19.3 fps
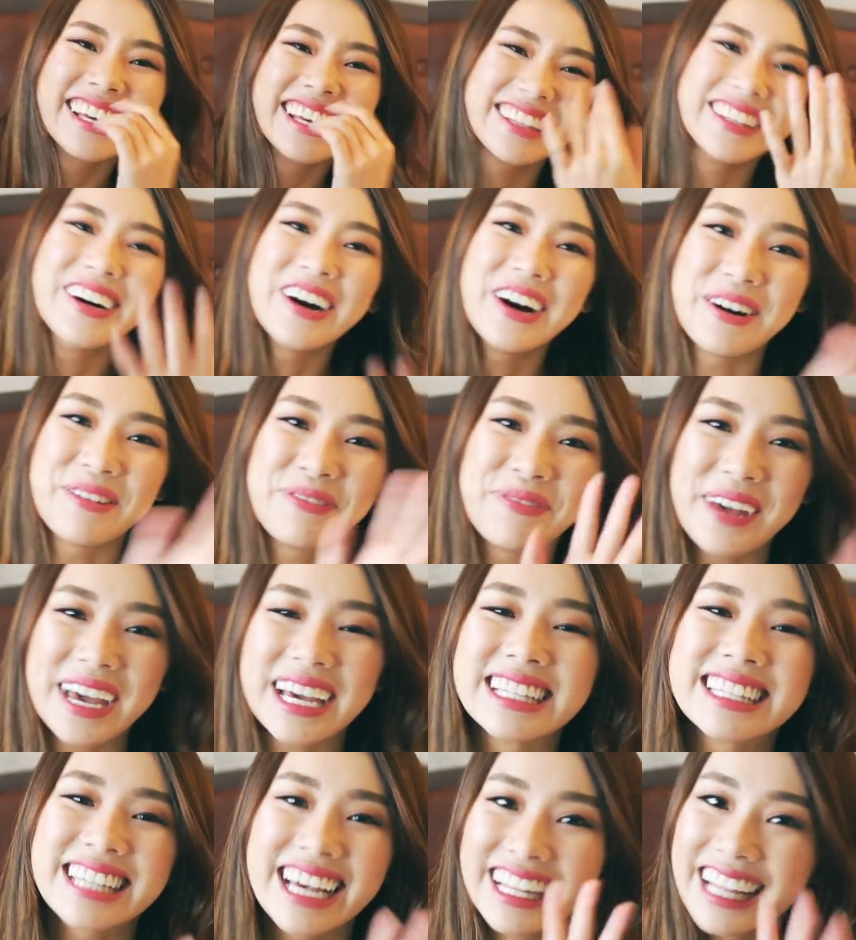No
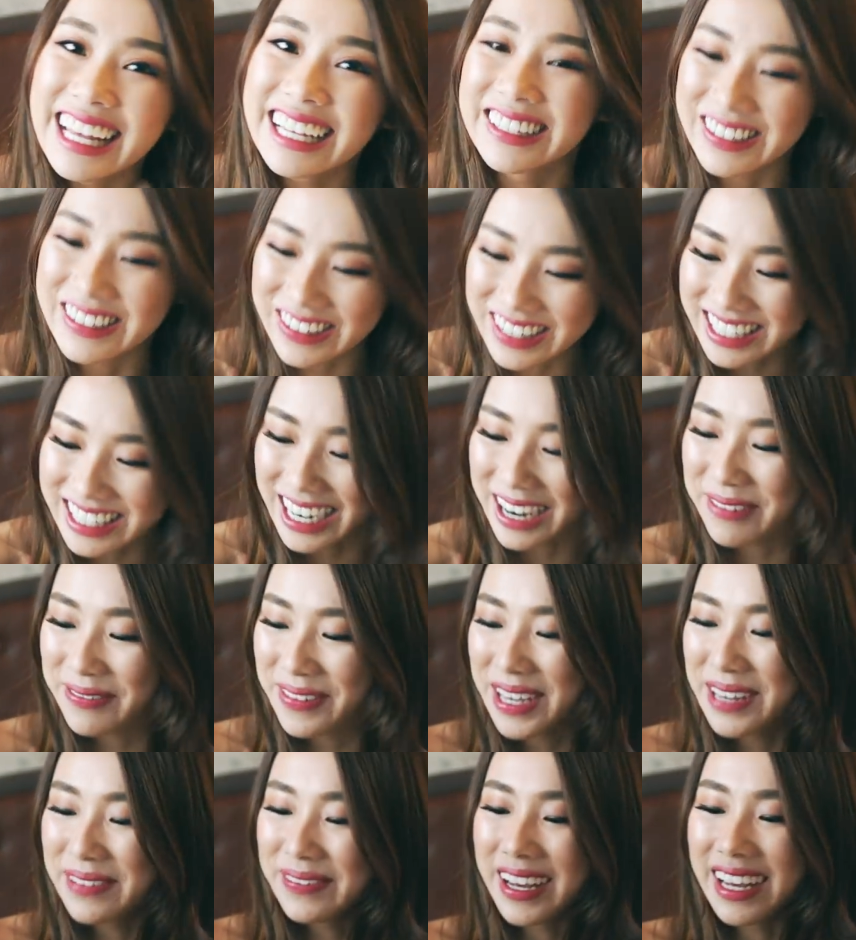offense, I like to drink chang
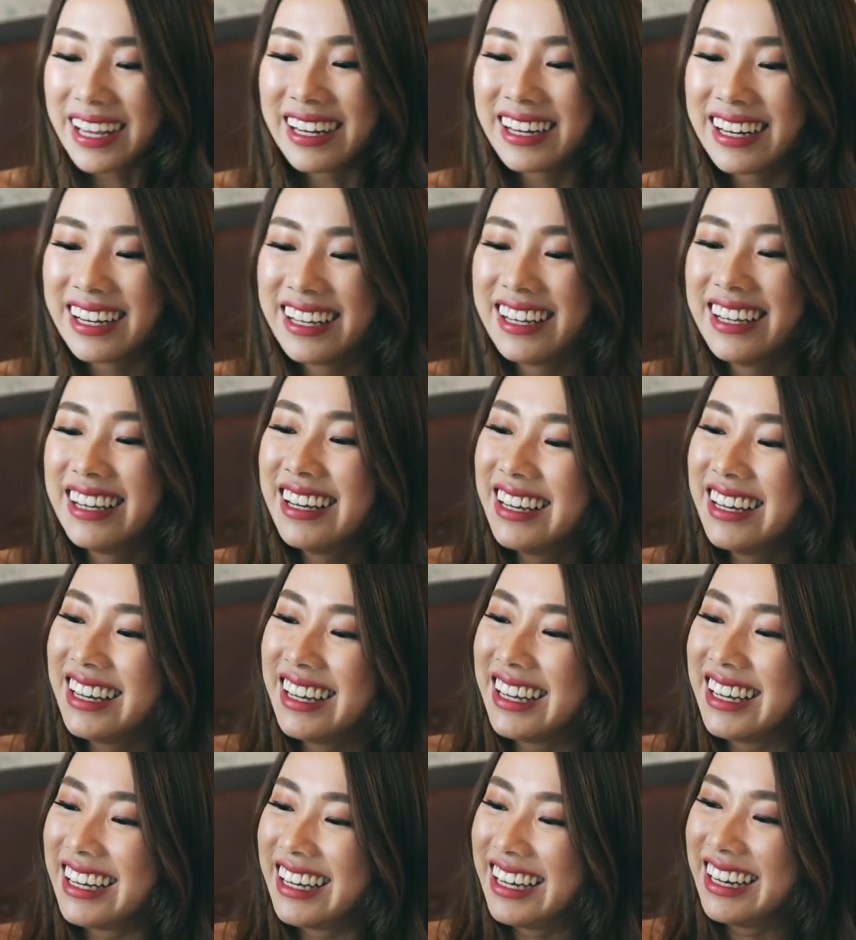beer, but
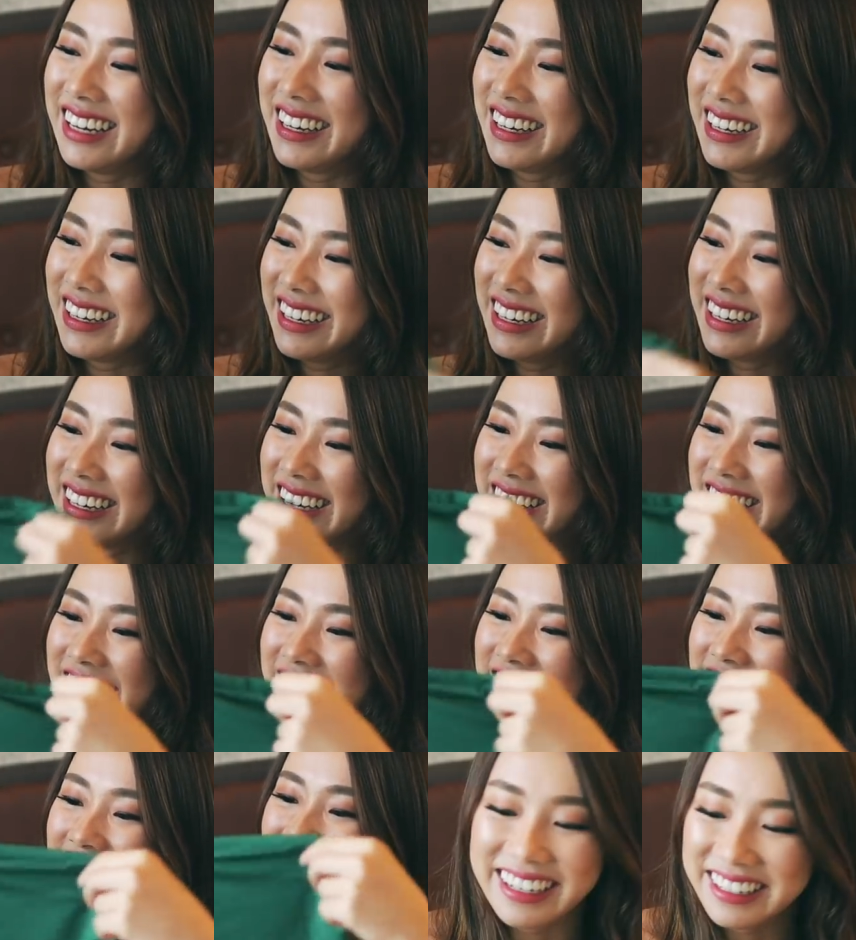
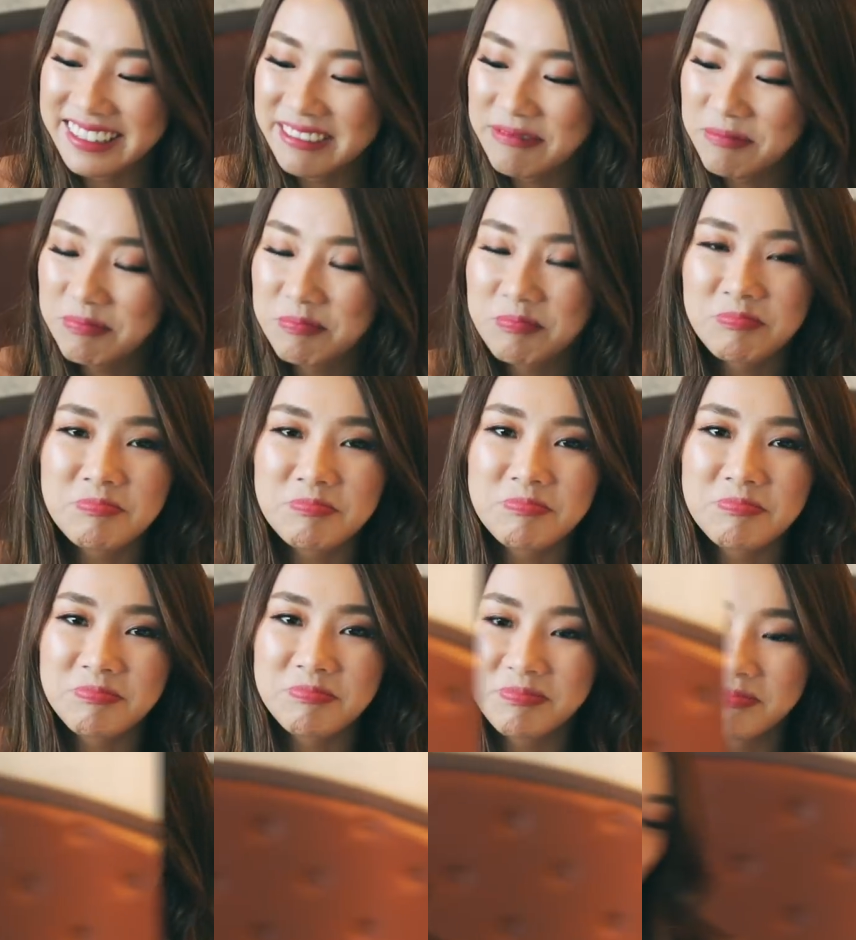
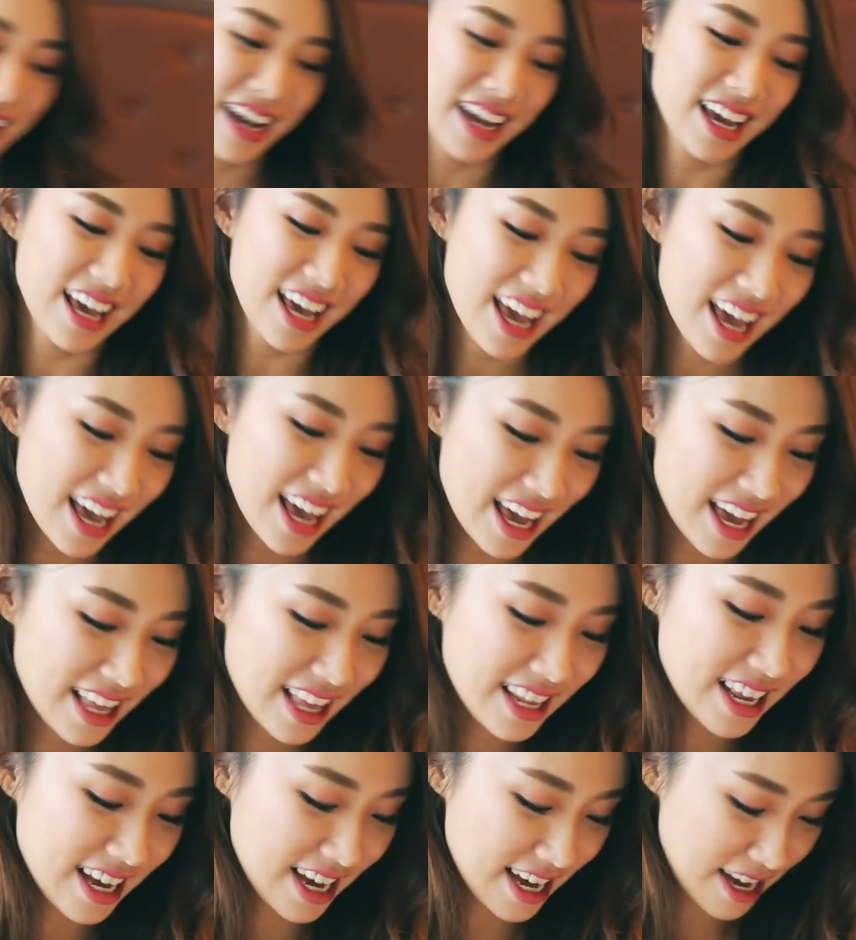alright,
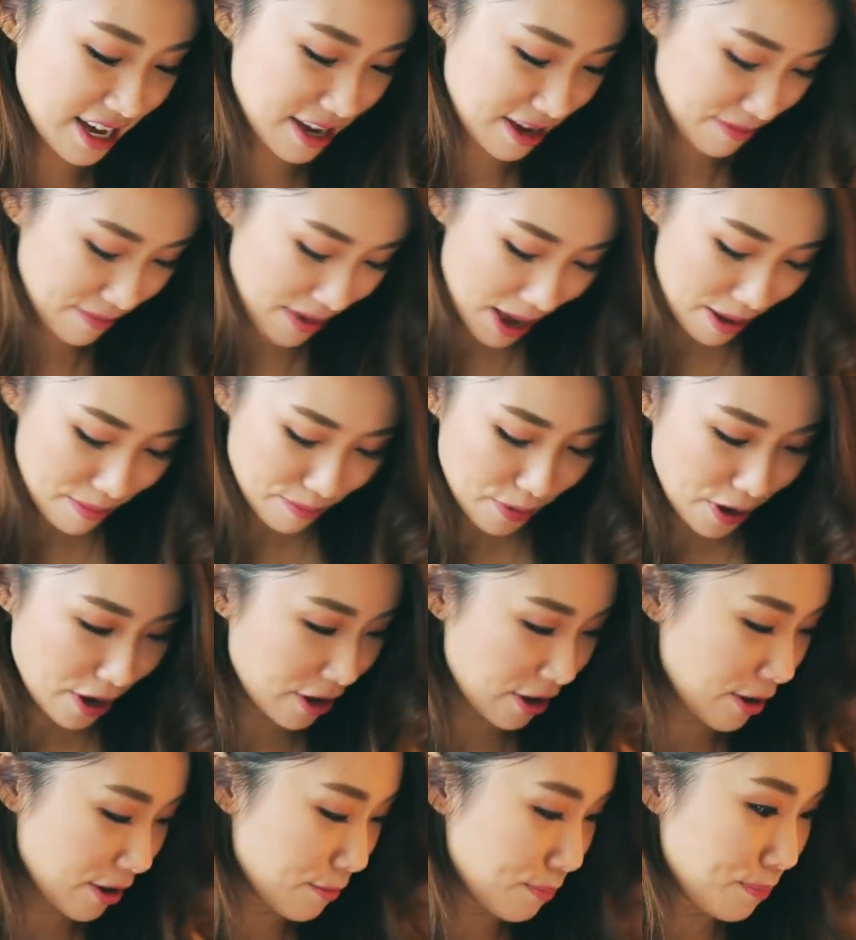and I bought
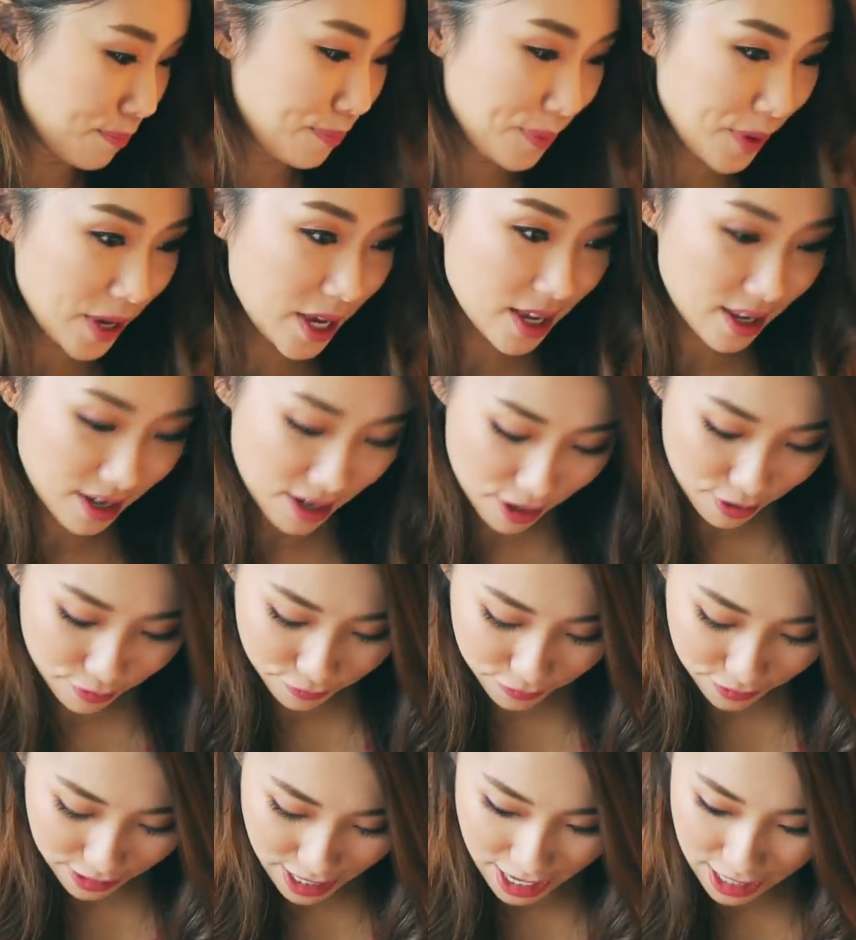a bit of
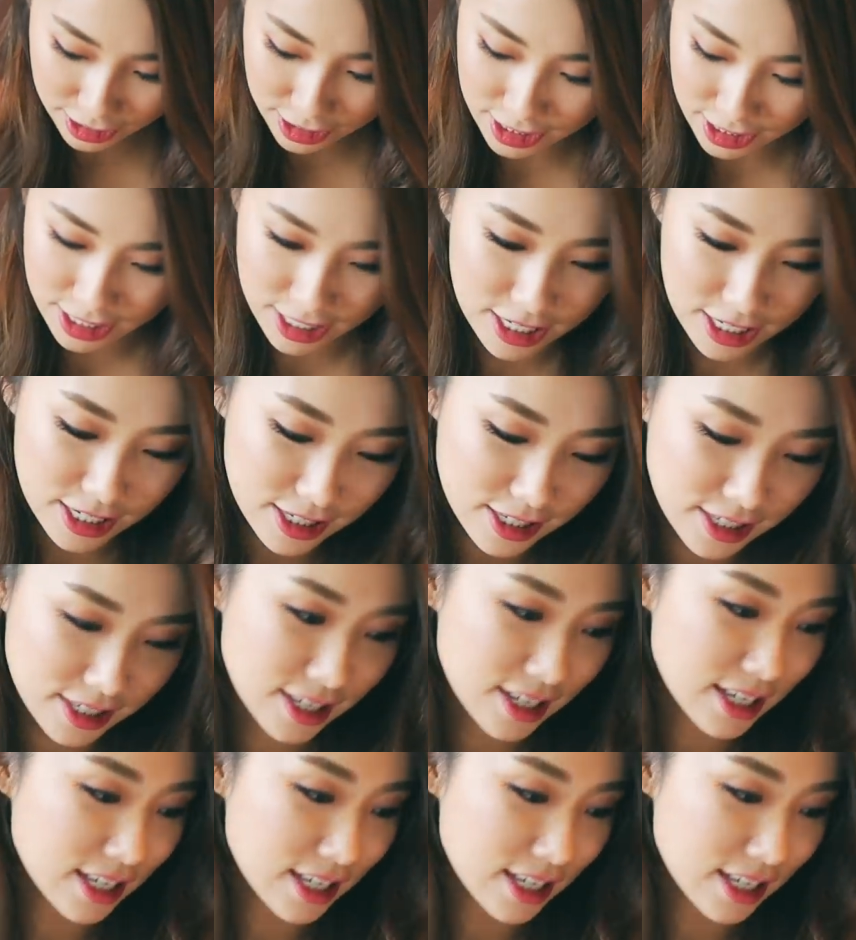lashes.